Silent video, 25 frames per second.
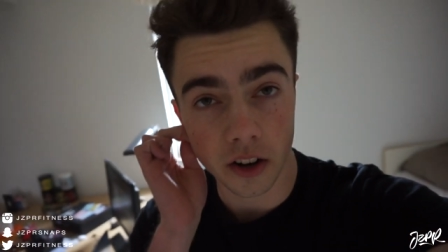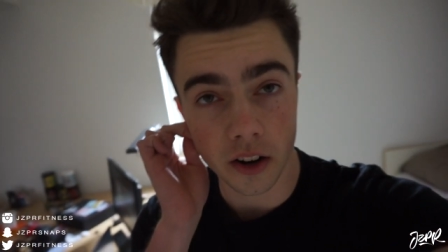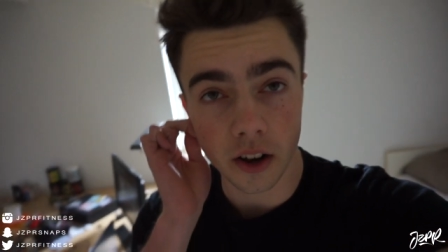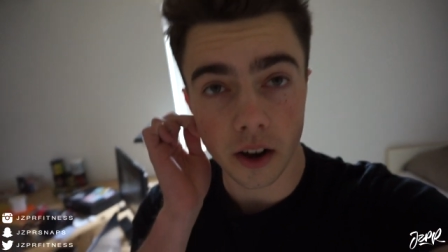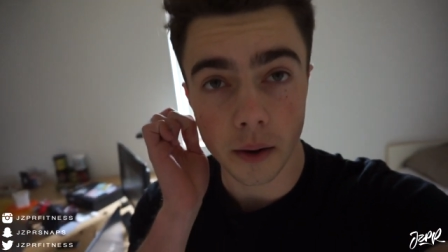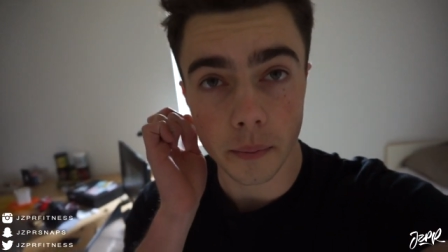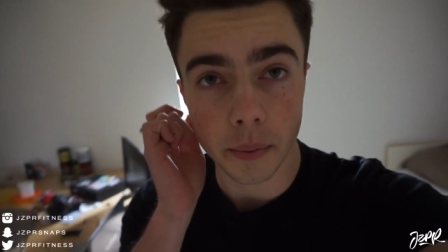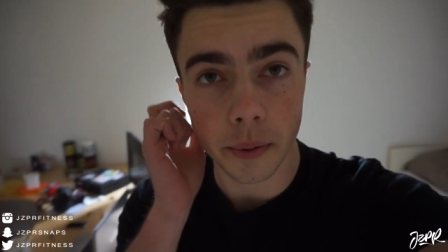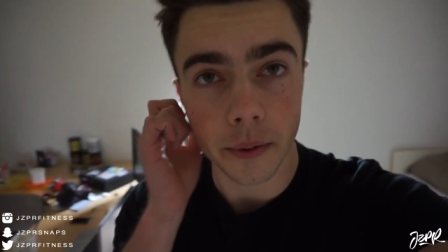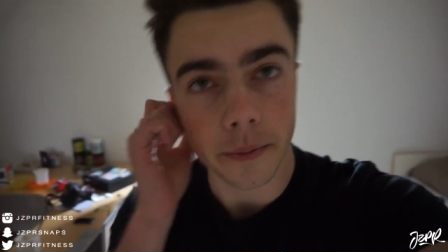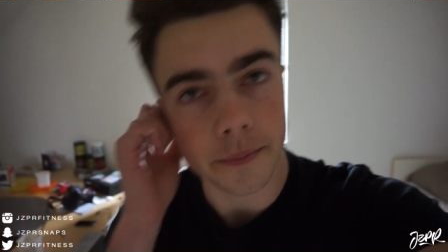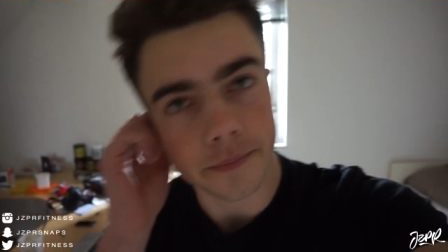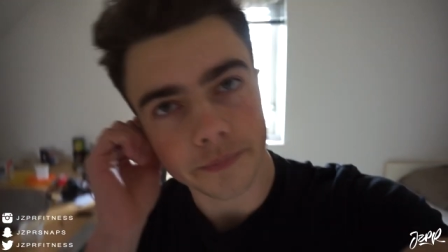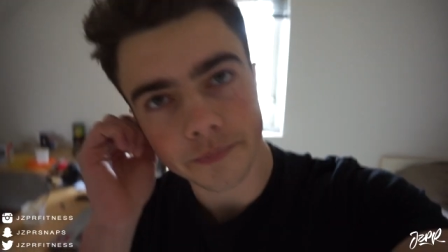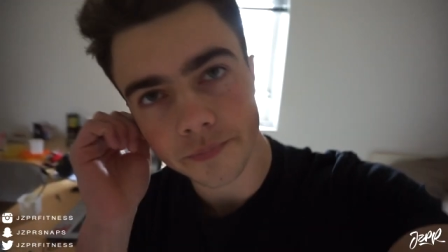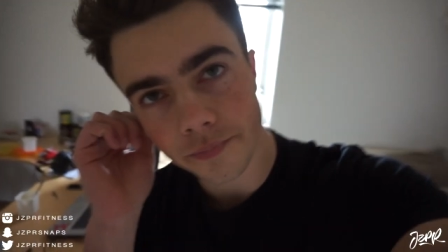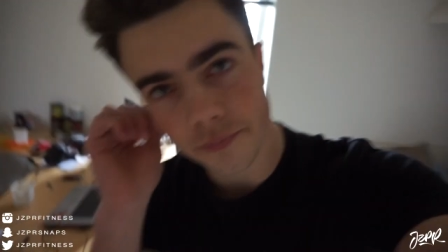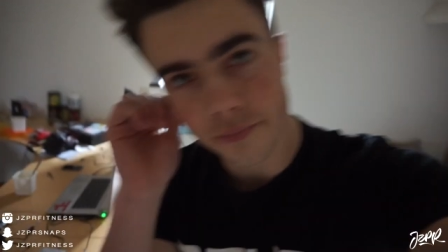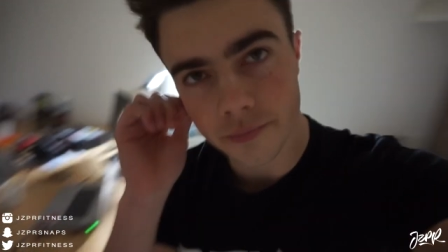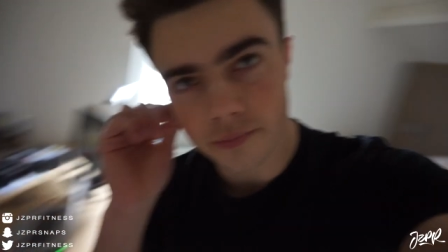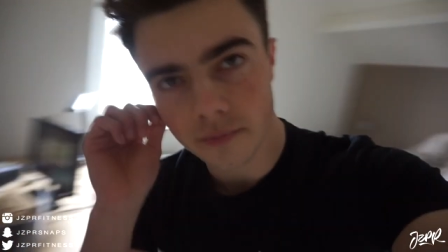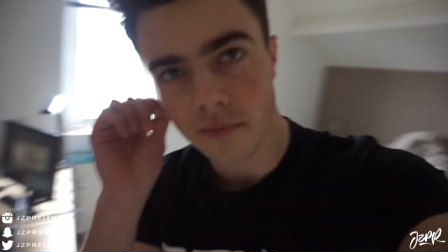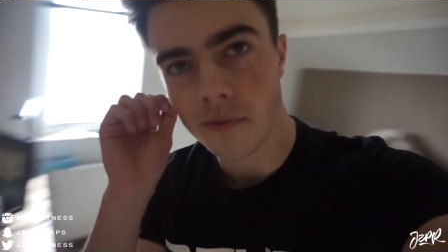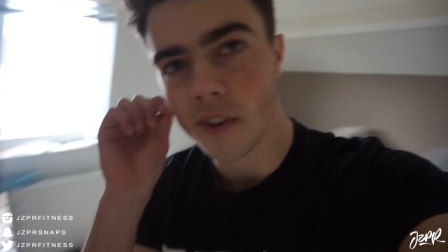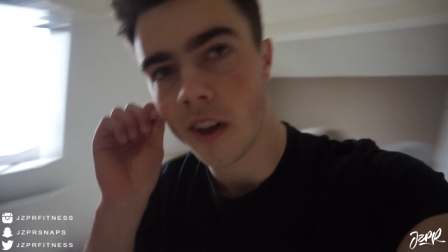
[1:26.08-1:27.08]
it up.
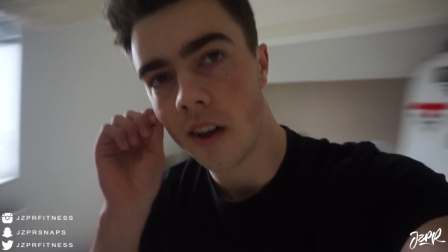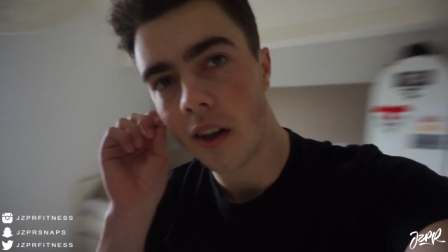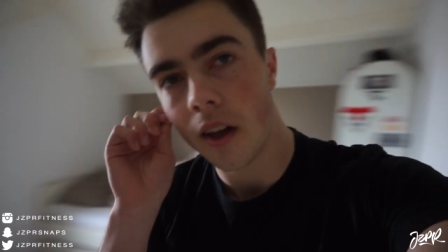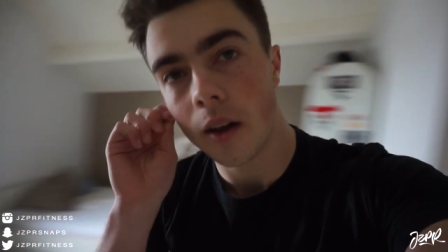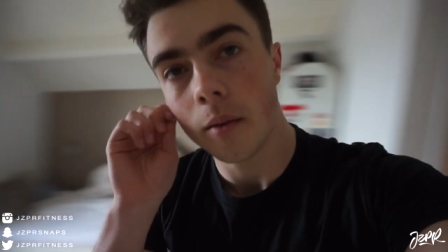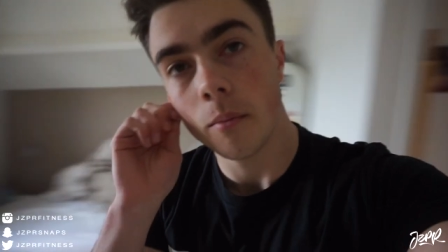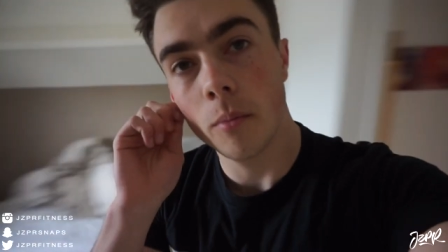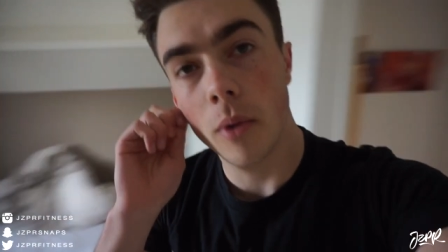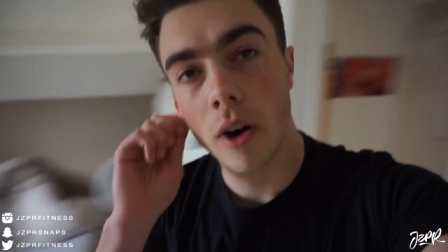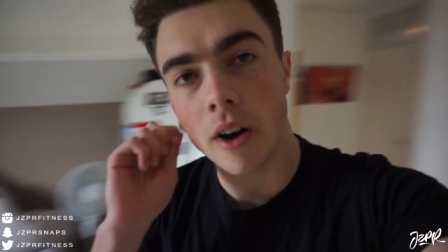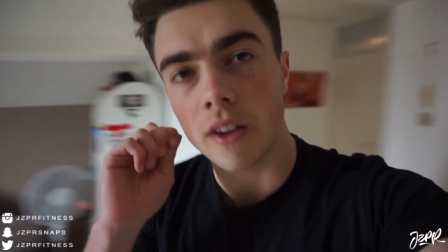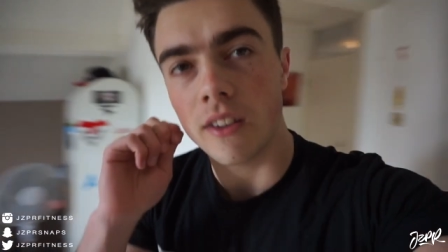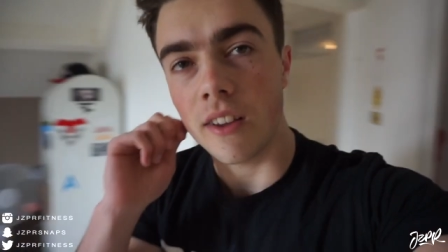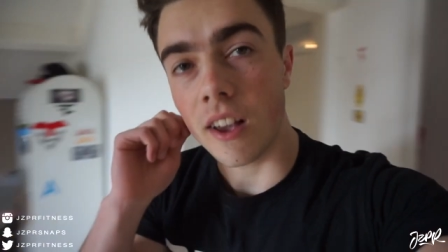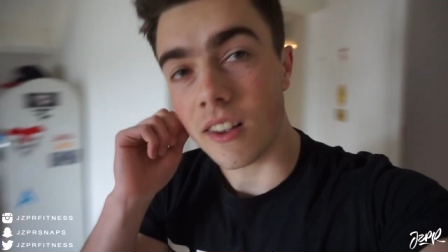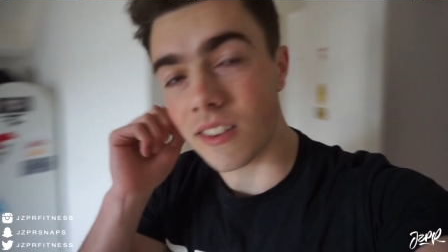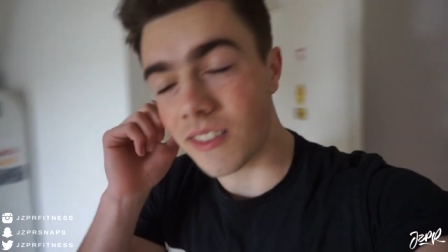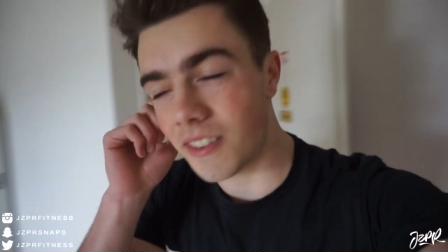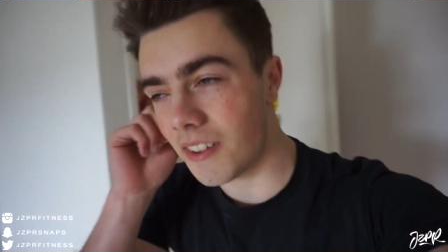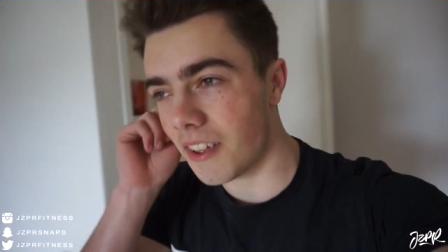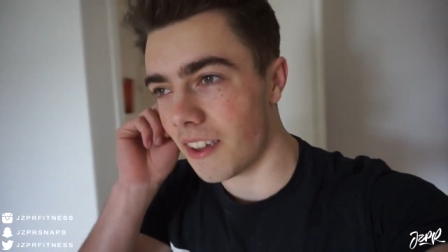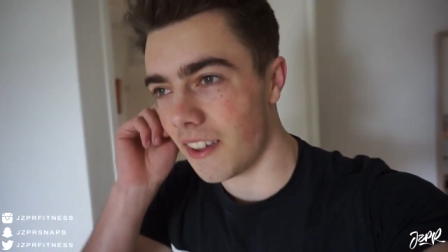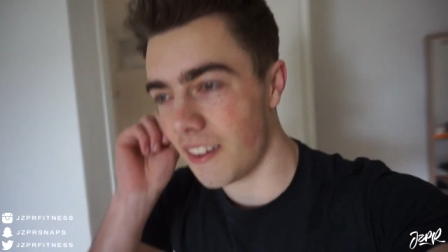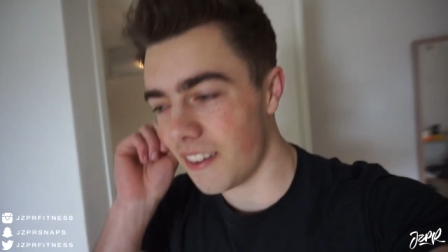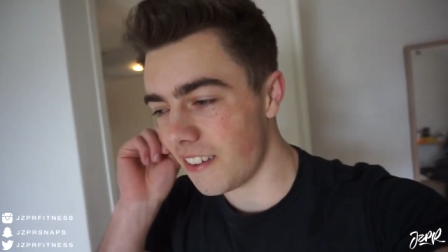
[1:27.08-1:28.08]
But
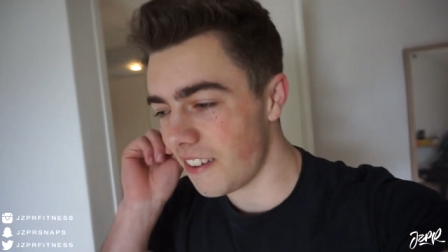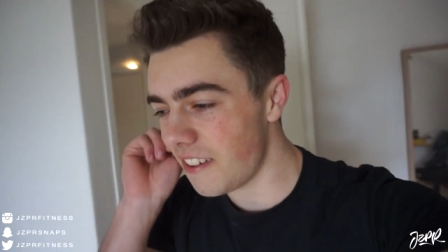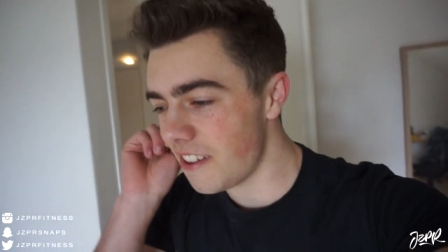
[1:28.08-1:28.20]
yesterday,